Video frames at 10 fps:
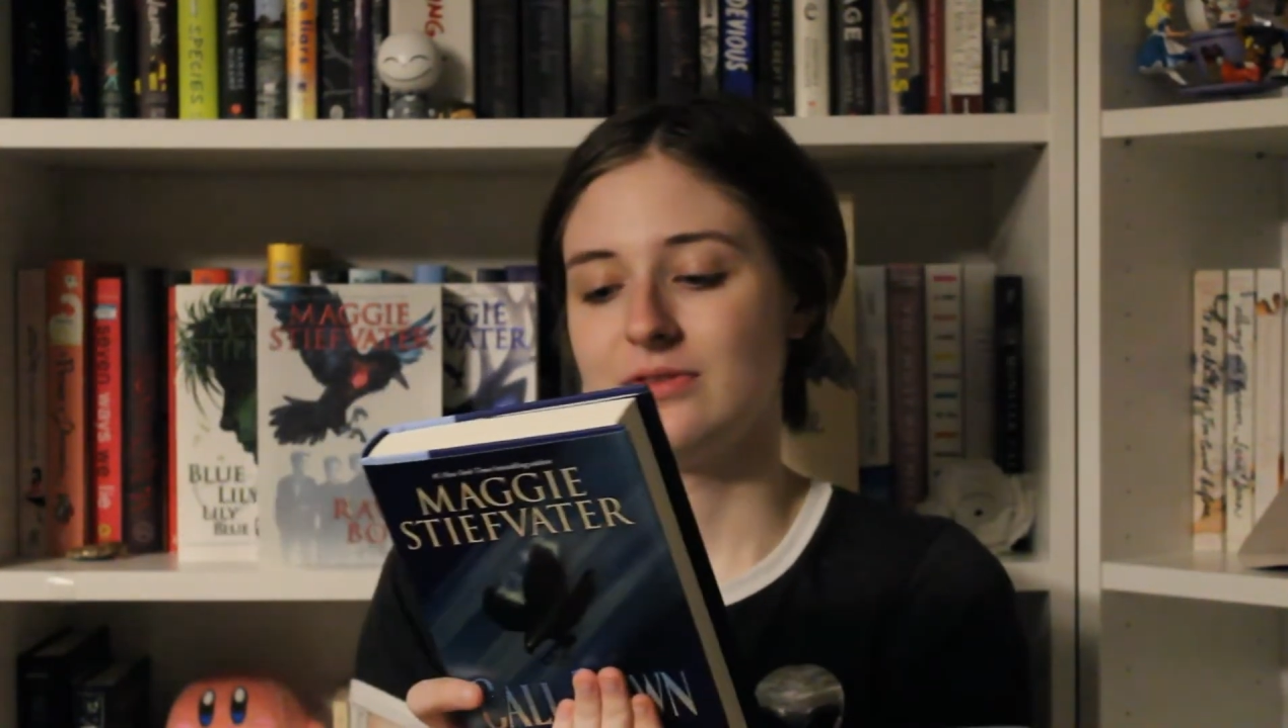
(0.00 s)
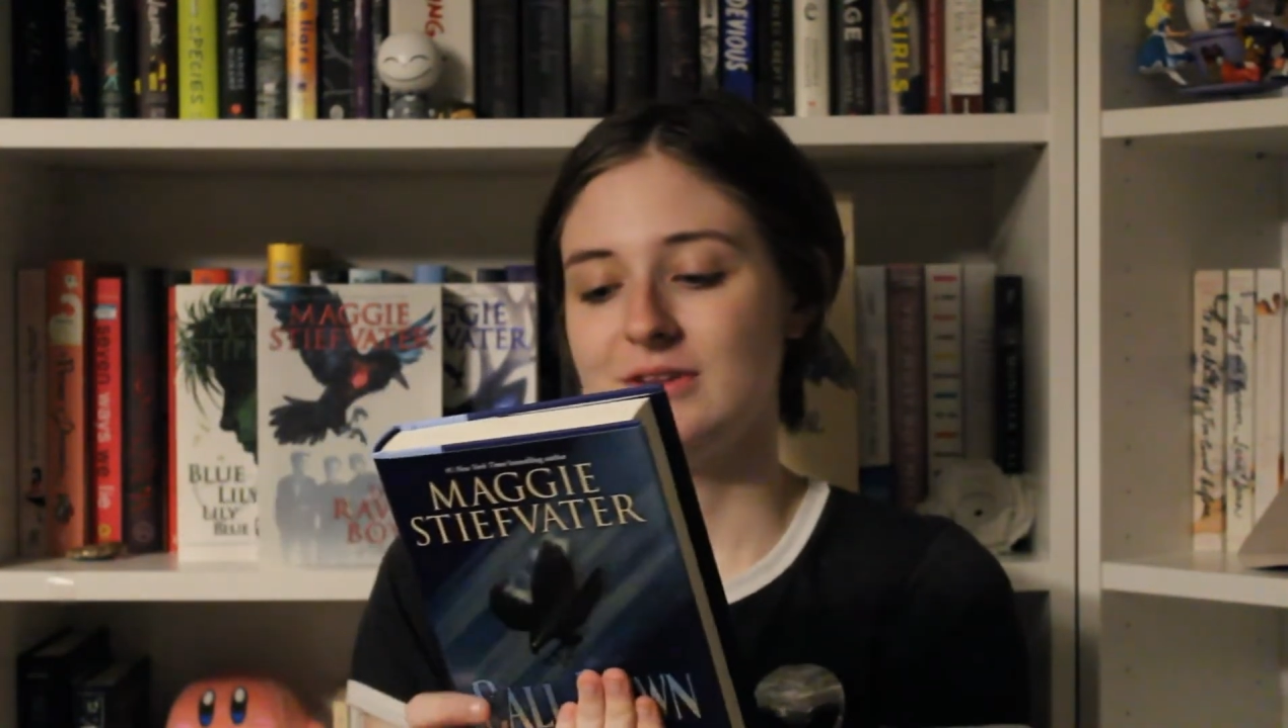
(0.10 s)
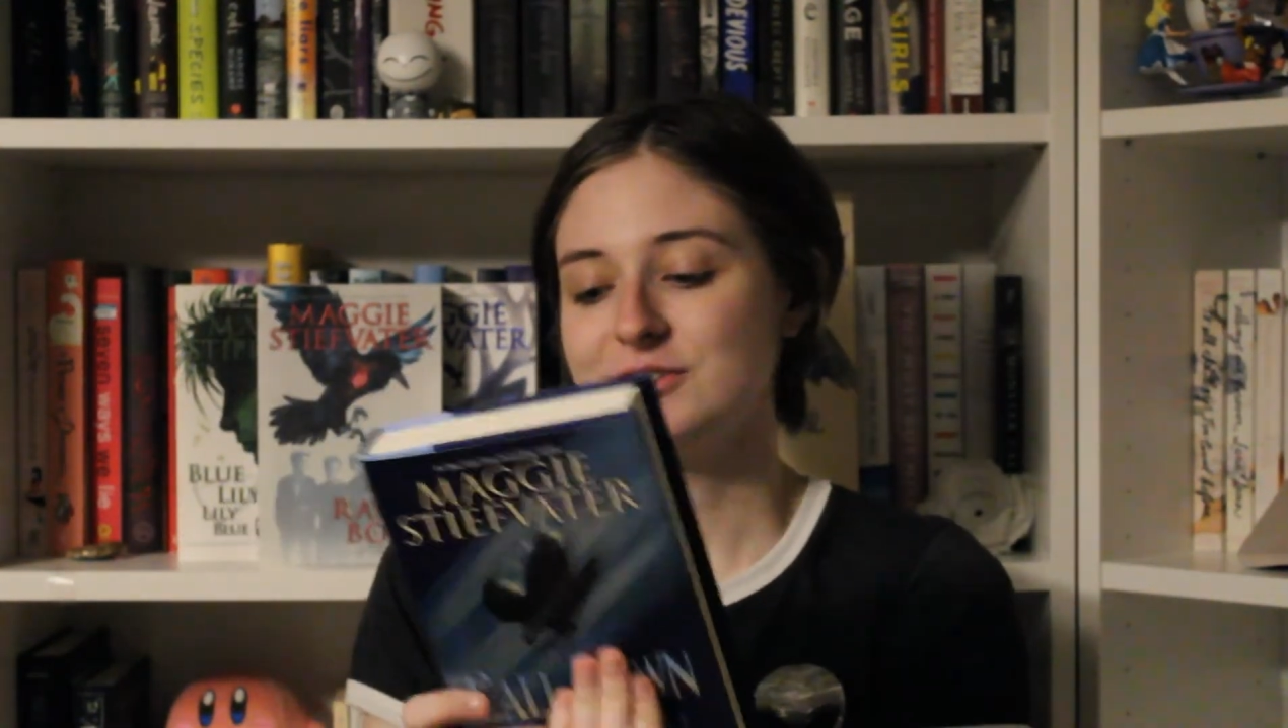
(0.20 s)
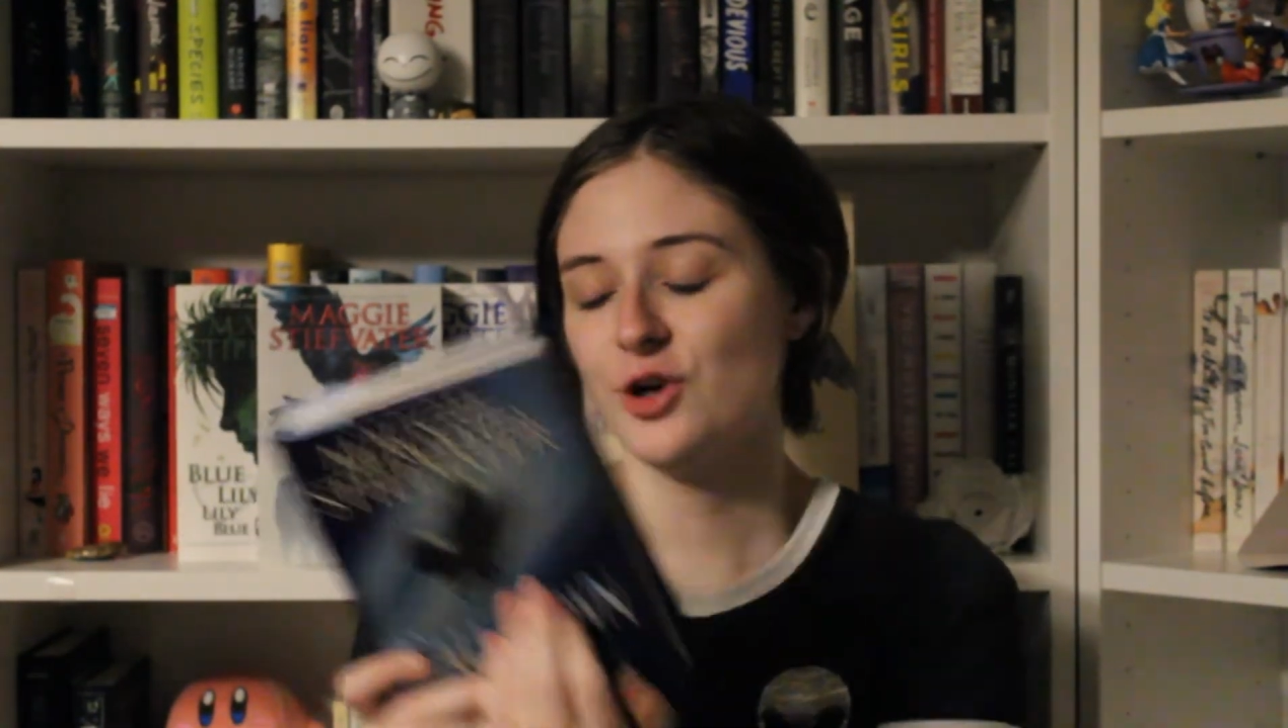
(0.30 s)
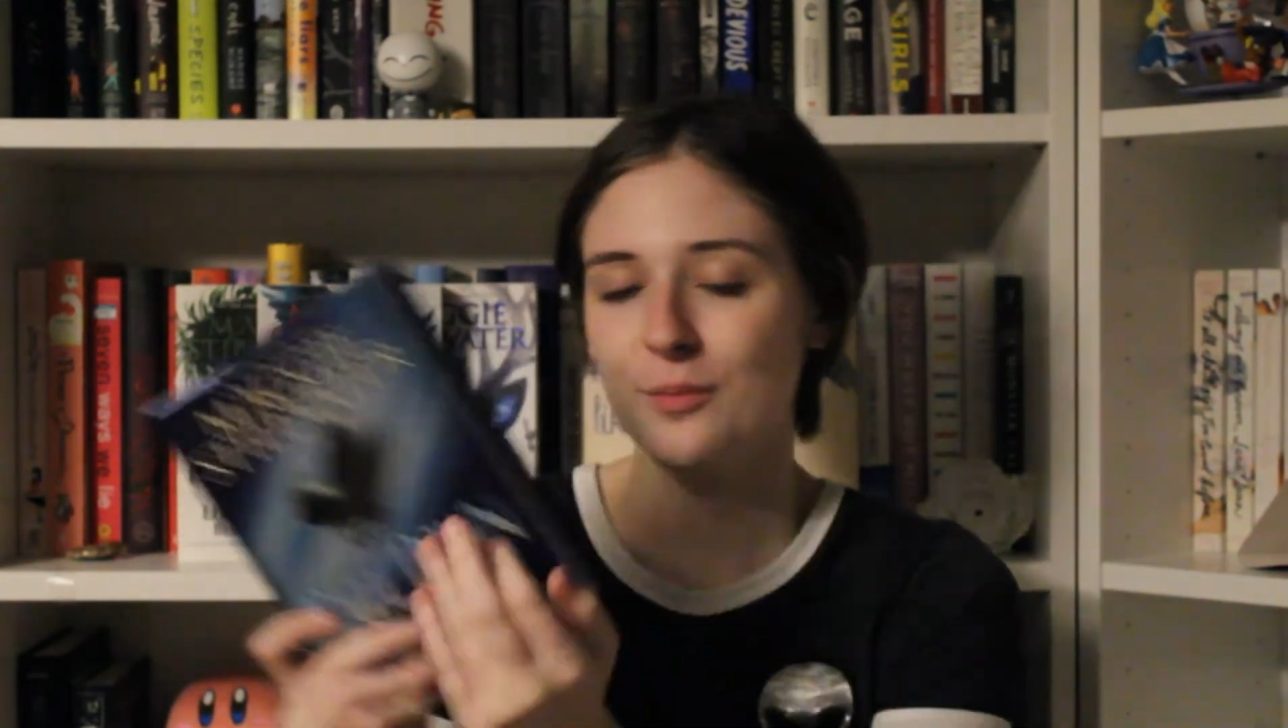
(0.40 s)

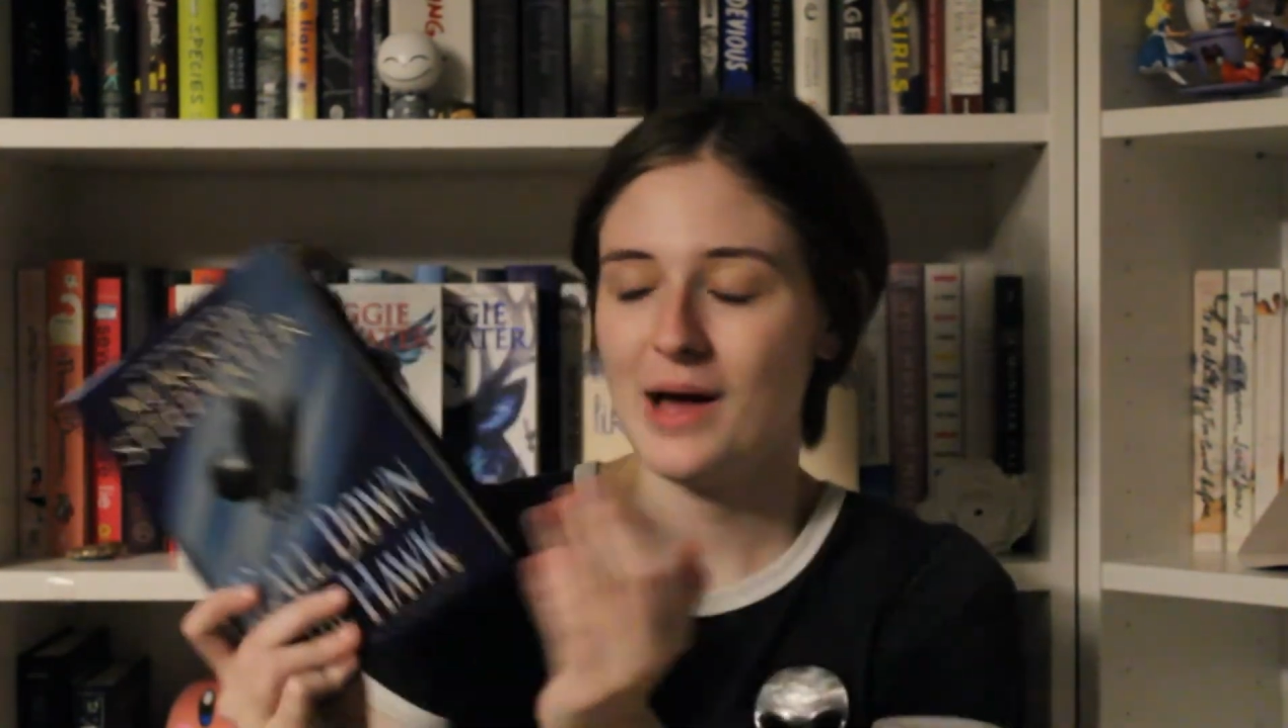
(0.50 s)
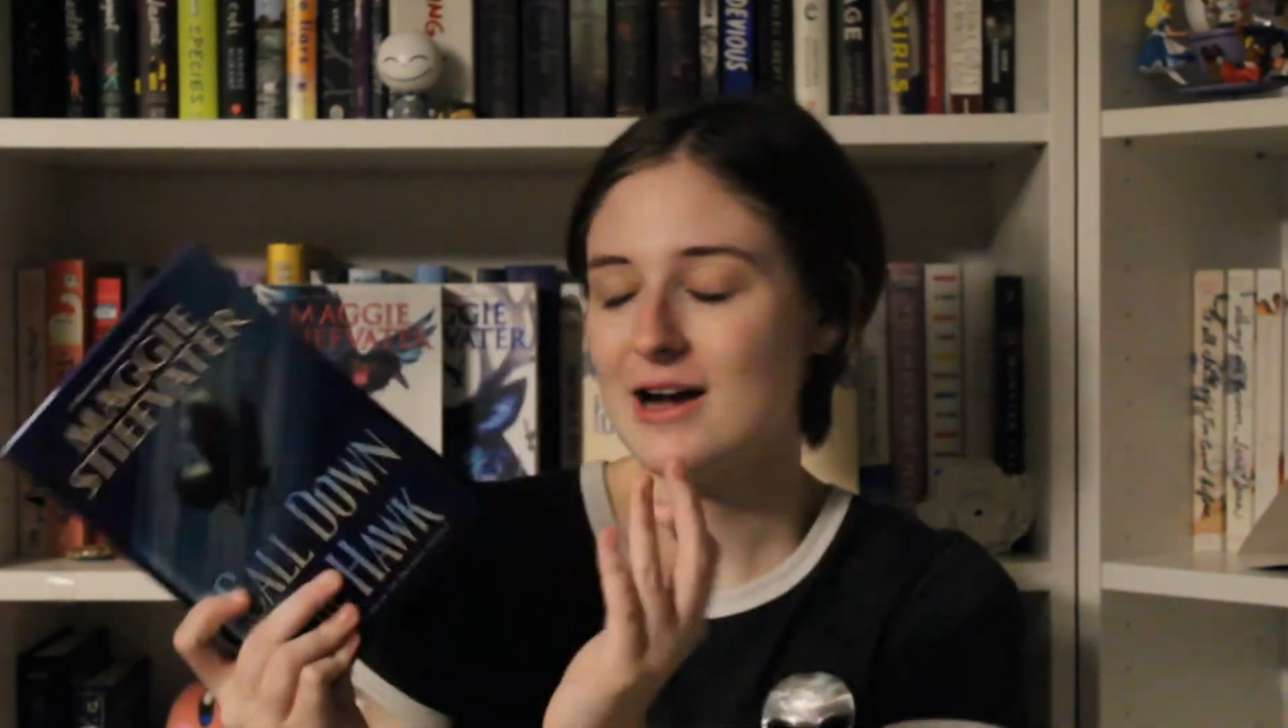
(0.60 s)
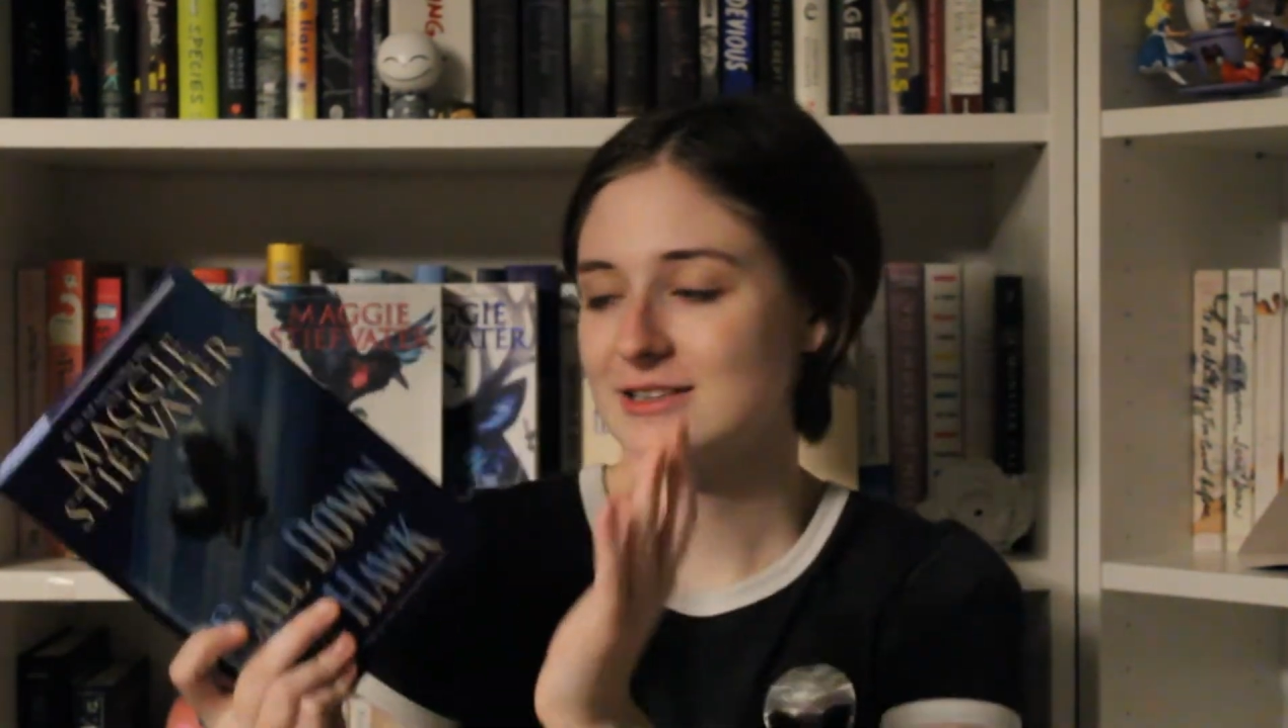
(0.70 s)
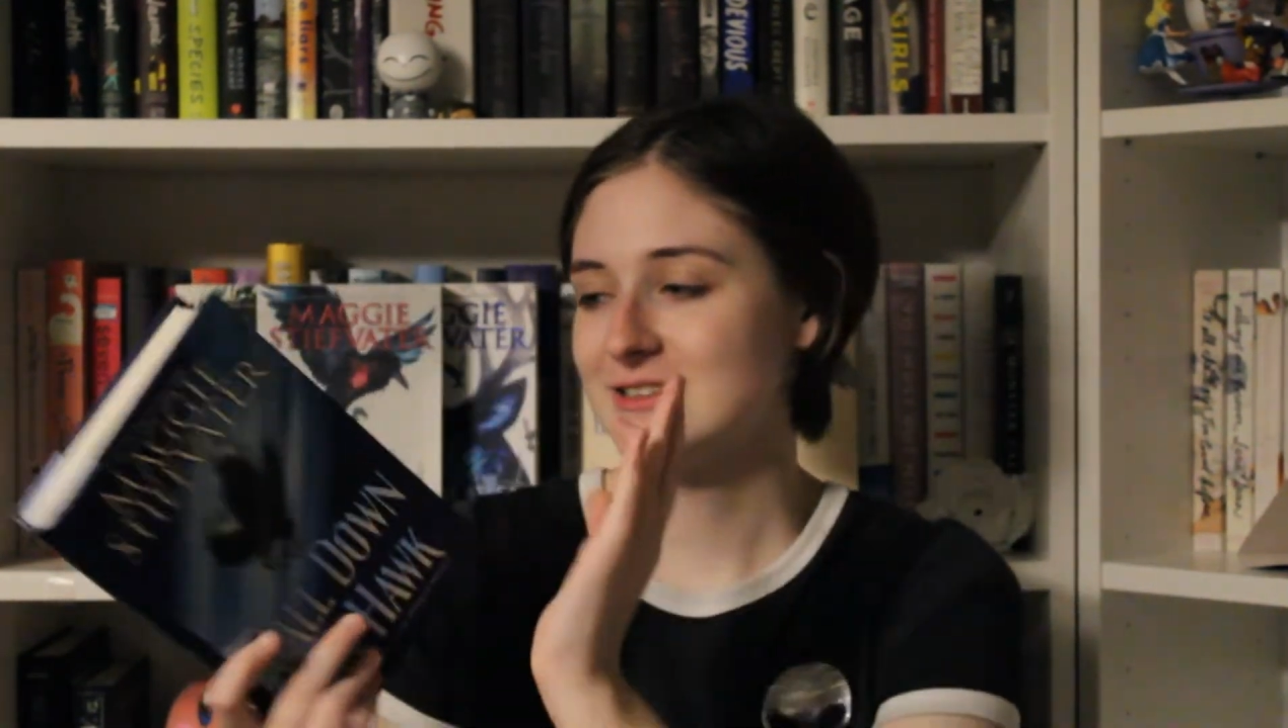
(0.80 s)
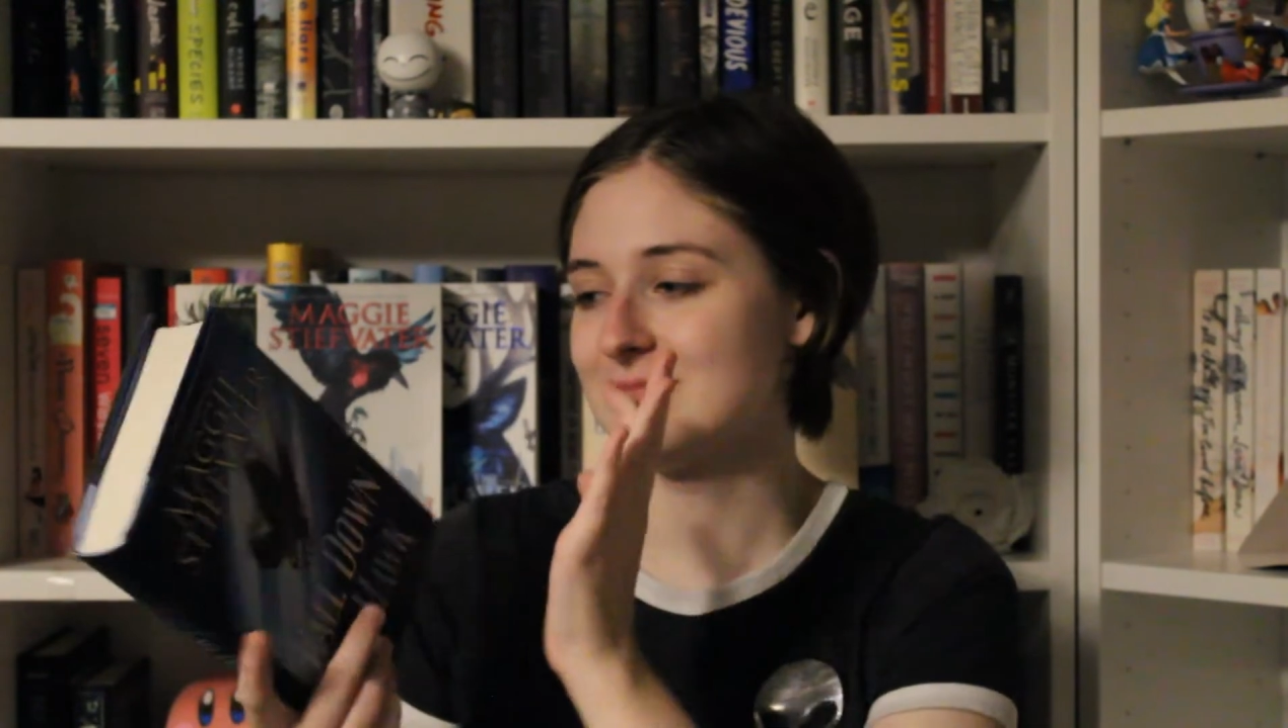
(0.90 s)
this whole
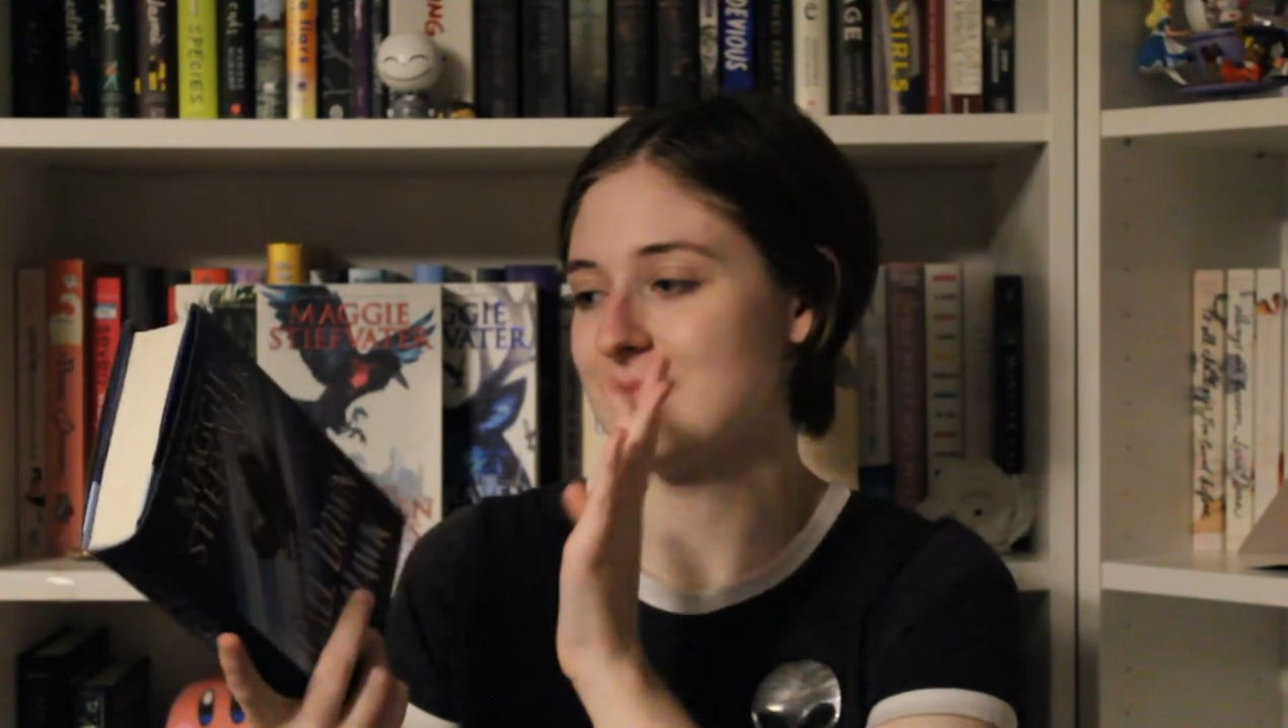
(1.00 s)
box